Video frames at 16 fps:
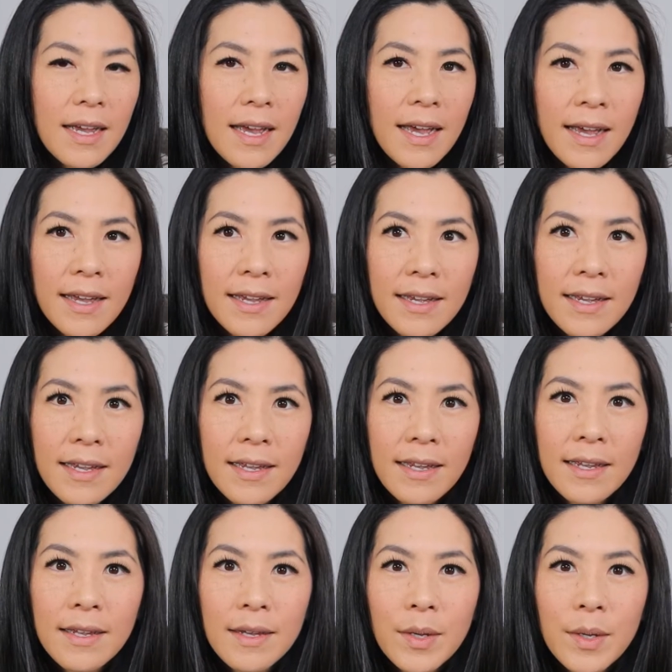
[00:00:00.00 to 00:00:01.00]
I
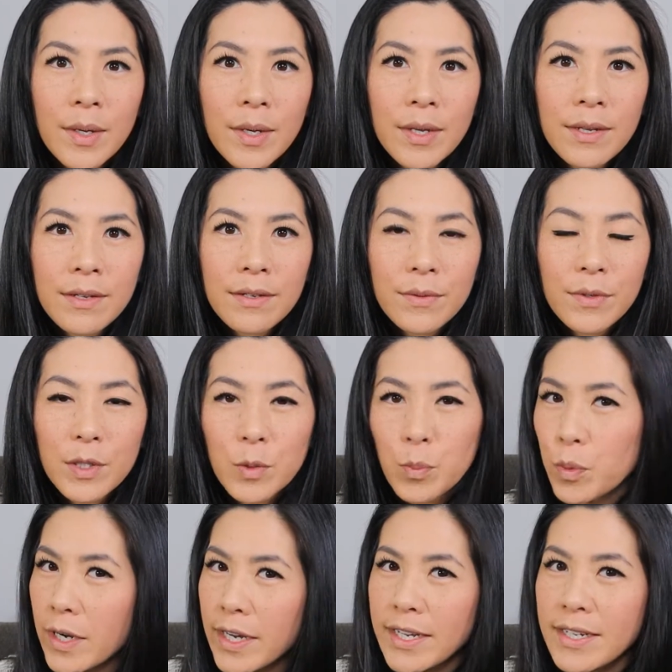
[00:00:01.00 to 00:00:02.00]
was
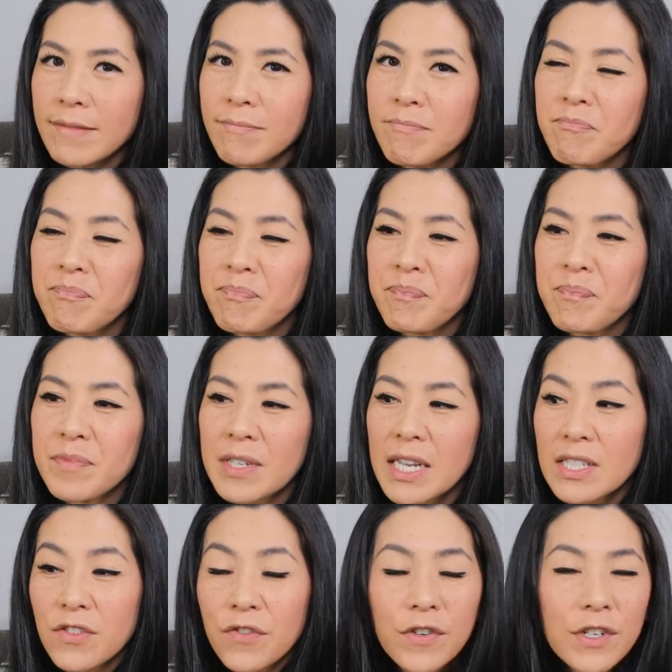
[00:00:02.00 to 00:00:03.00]
praying.
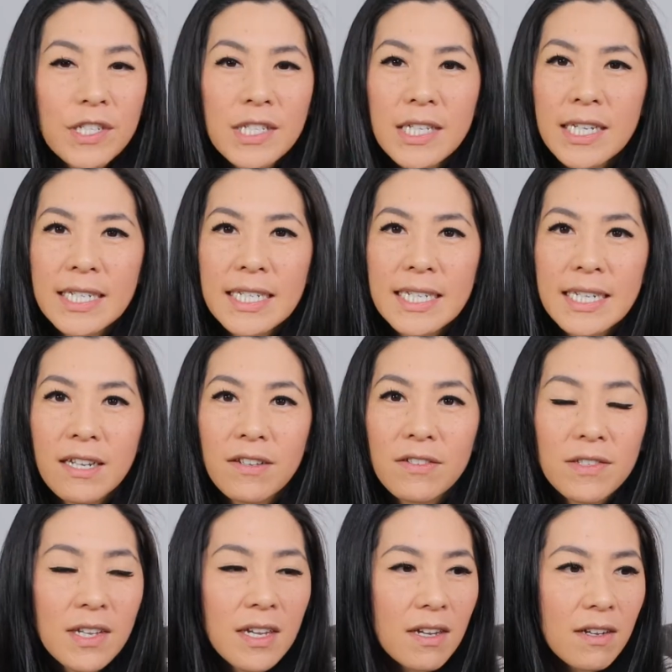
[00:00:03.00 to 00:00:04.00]
That's the first thing I did. I
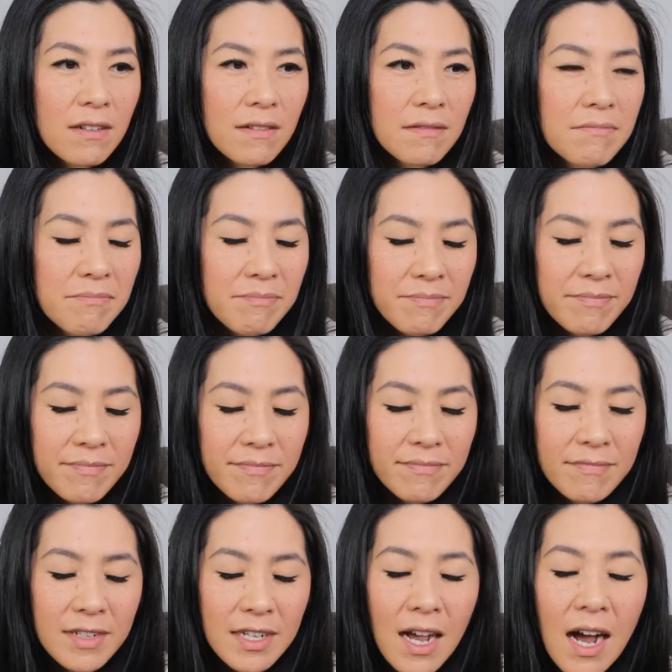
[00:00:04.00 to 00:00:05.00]
was like,
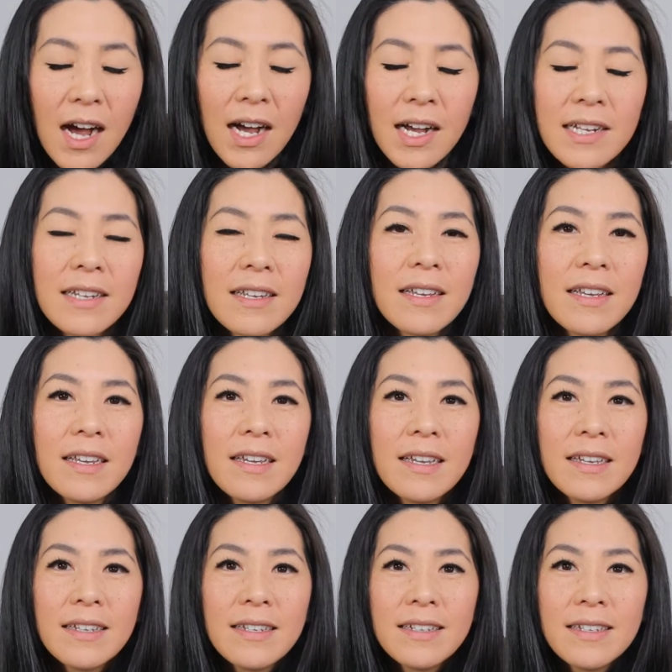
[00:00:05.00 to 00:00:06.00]
God,
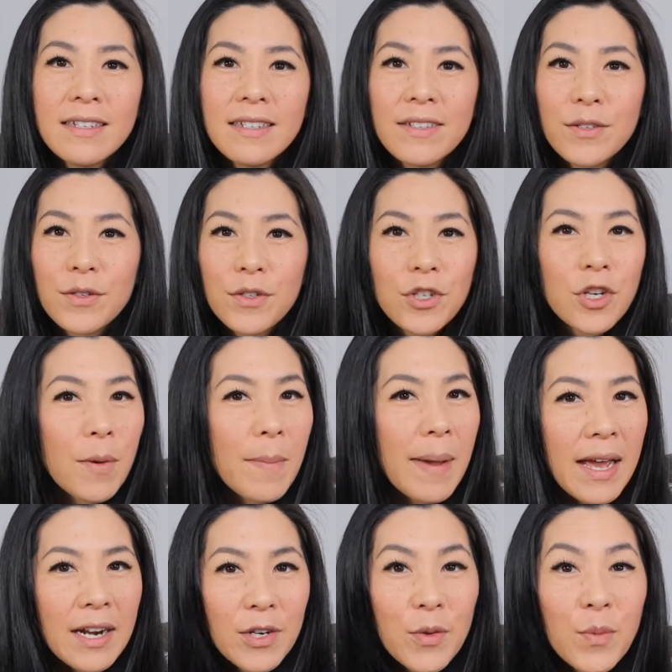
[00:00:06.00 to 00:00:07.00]
no
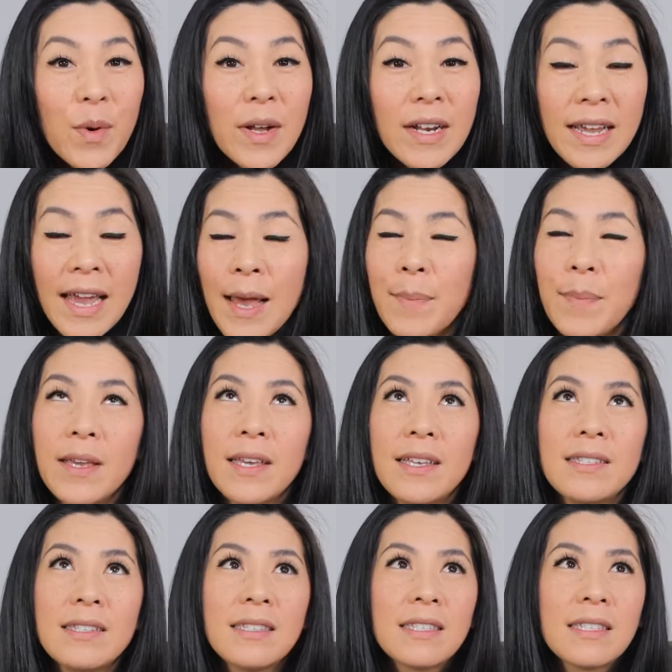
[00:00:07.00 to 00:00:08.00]
matter what
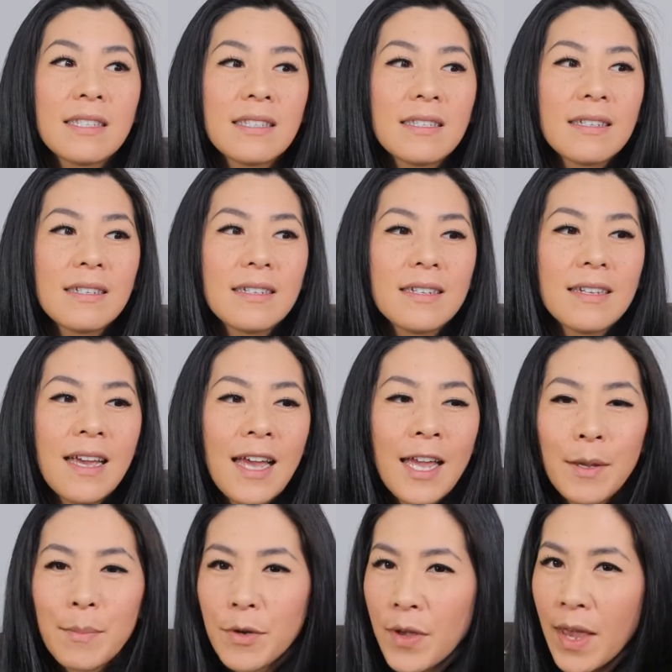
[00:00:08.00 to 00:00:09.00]
happens, I
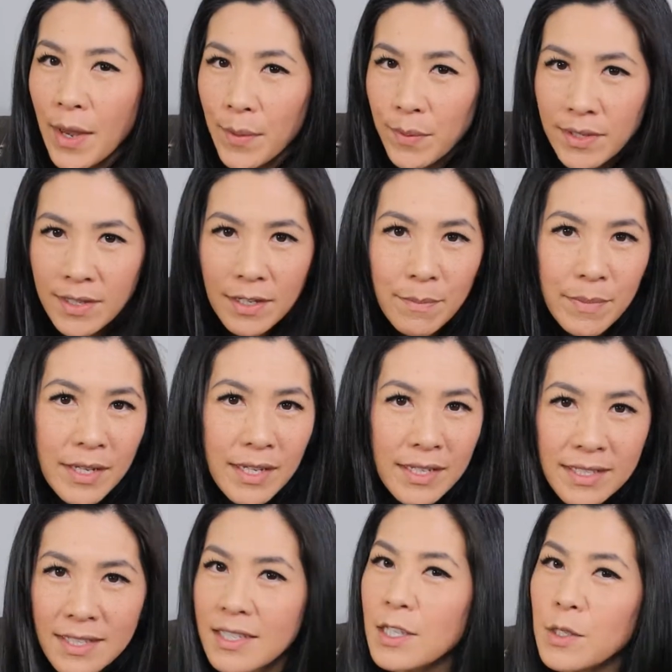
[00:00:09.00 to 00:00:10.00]
am okay with it
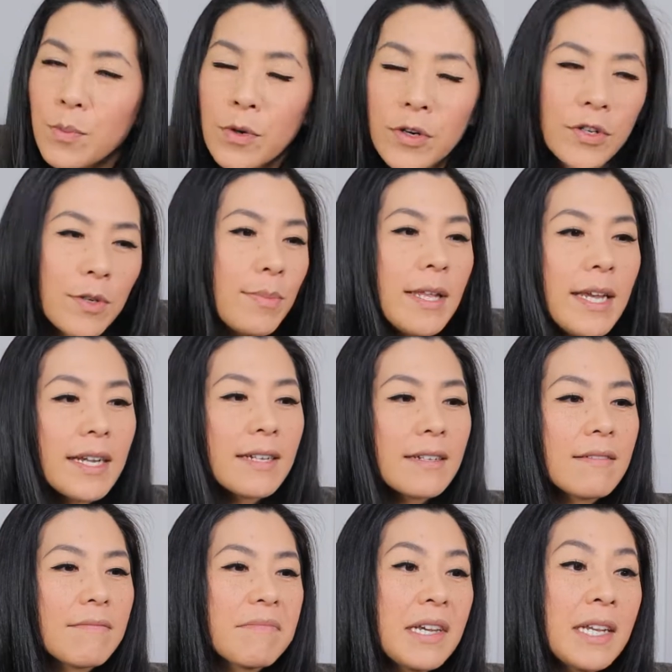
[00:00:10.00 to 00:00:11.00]
because this is part of your
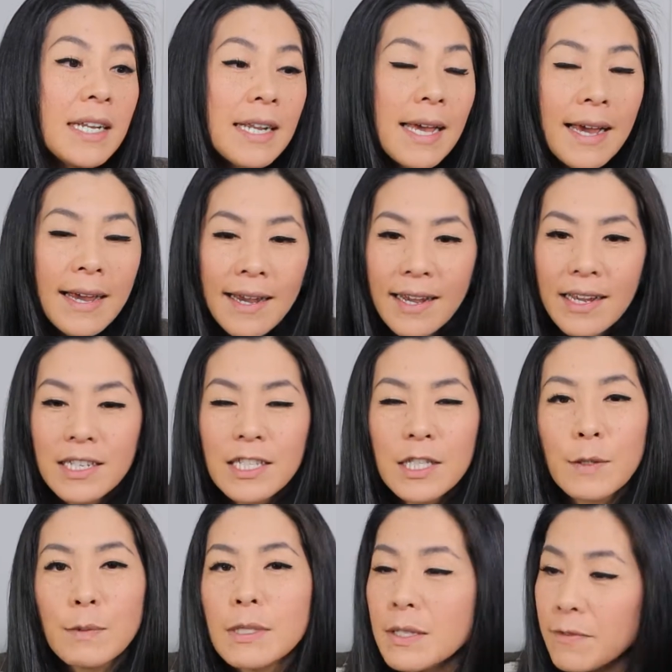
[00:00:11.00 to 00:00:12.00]
plan. And I
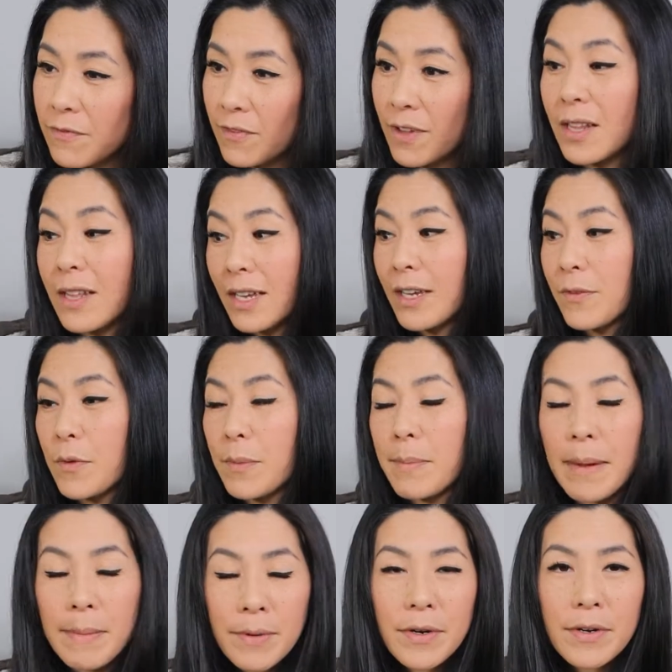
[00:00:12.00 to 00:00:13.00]
specifically
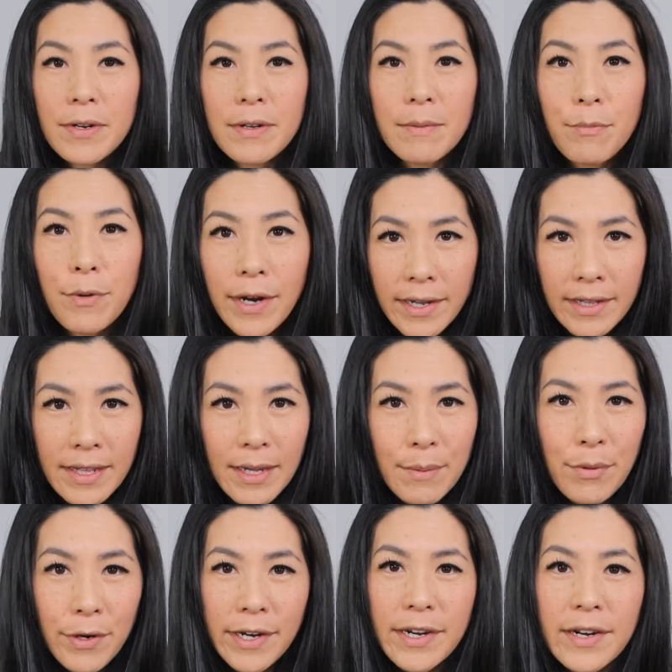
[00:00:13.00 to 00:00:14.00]
remembered praying that
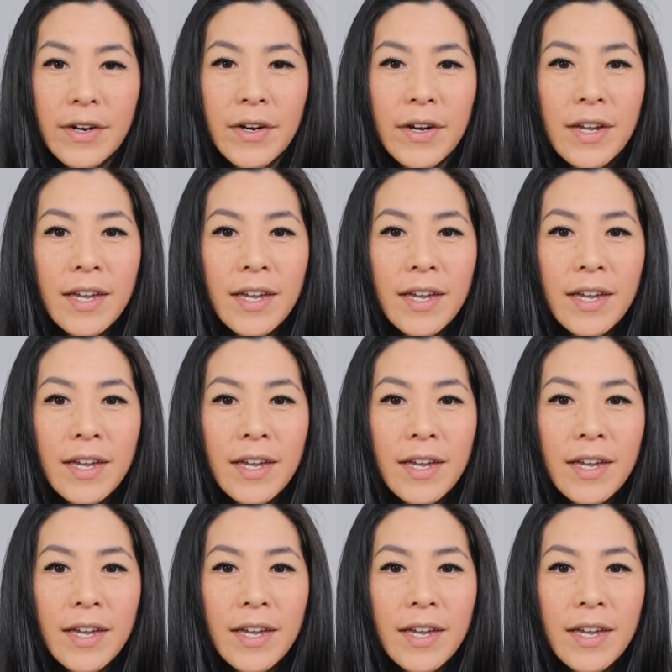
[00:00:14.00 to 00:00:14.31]
prayer.